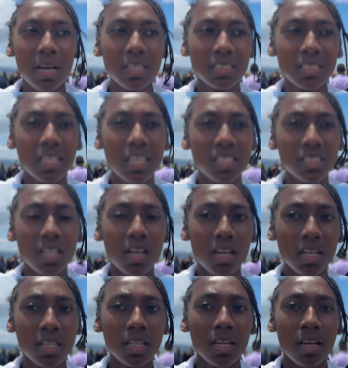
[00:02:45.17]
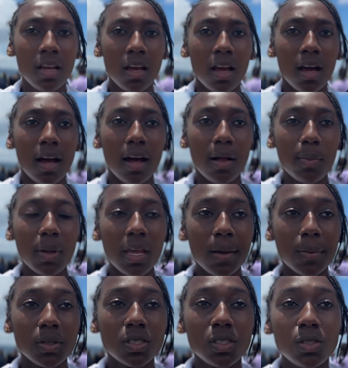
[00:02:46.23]
that later on, I'll be
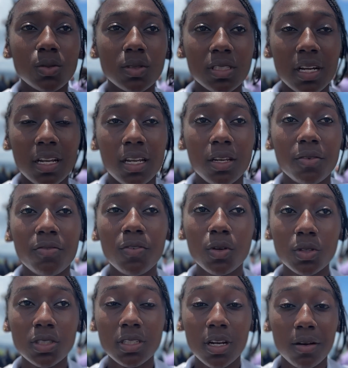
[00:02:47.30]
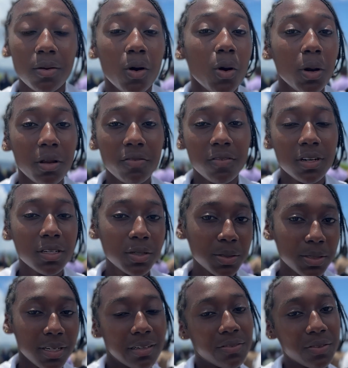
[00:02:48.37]
able to use that in the future, only for the
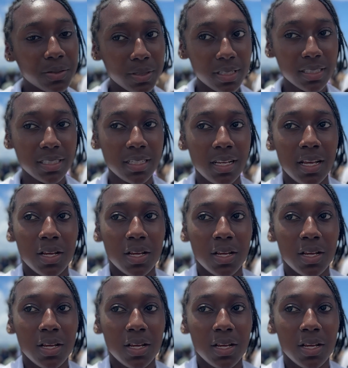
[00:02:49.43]
good, of course.